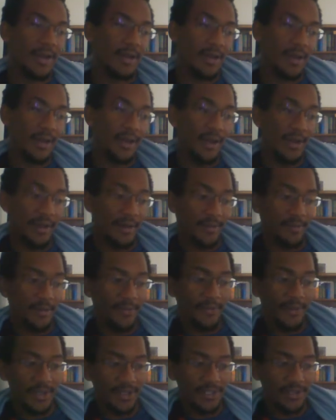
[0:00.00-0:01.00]

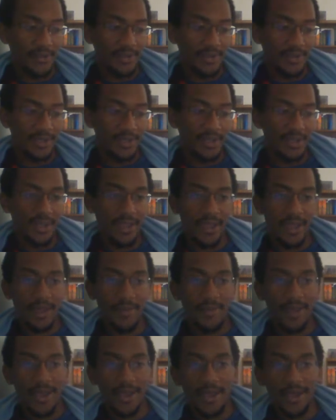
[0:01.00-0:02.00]
Eventually they
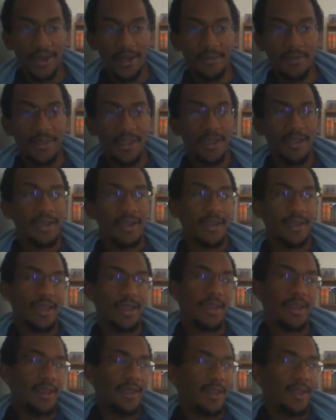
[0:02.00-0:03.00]
got back up.
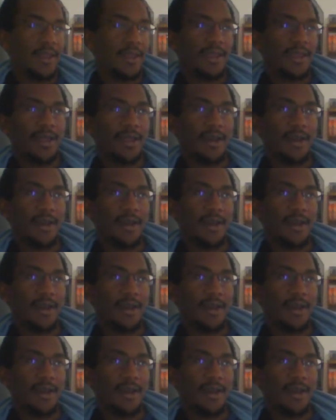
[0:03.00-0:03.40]
Kenny